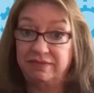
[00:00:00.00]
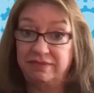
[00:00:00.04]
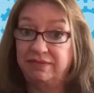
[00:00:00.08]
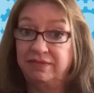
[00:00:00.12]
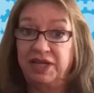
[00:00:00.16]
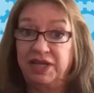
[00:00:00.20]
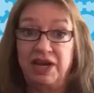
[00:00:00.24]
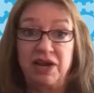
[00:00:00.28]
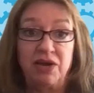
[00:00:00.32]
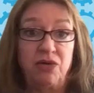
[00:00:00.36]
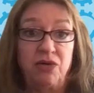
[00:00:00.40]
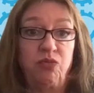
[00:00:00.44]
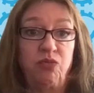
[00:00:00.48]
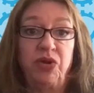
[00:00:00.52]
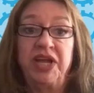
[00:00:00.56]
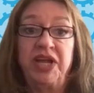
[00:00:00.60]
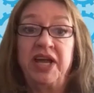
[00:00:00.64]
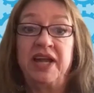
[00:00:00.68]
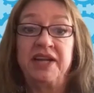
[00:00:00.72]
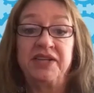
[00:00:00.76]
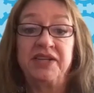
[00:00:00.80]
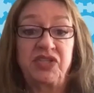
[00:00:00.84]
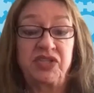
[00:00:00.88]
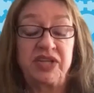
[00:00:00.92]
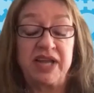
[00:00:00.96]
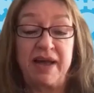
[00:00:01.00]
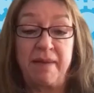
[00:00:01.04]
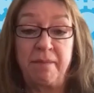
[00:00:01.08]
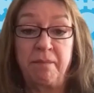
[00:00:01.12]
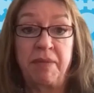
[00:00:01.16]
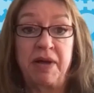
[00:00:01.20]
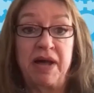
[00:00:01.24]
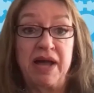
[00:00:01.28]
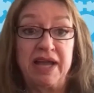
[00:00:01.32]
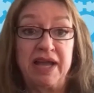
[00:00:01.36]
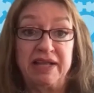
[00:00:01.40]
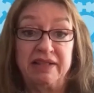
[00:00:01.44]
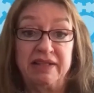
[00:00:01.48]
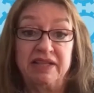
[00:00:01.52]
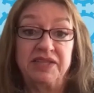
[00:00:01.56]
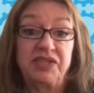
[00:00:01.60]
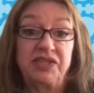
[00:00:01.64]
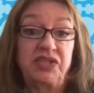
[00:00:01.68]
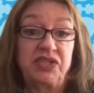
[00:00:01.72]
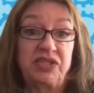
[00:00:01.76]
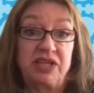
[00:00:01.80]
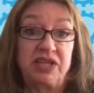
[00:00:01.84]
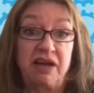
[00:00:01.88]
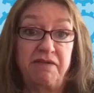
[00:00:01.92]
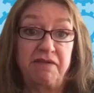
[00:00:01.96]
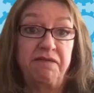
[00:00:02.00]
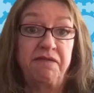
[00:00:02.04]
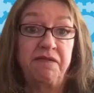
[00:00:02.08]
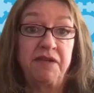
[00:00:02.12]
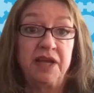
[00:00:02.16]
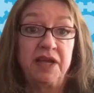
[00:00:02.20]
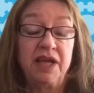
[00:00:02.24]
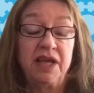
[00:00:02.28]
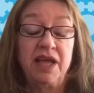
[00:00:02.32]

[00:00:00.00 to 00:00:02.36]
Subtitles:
we got to stop buying this stuff.